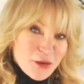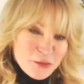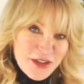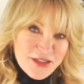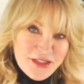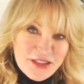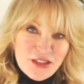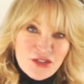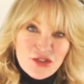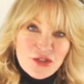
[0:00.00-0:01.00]

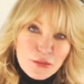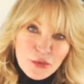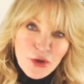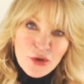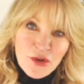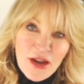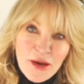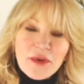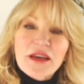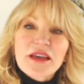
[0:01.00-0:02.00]
blessing to the program.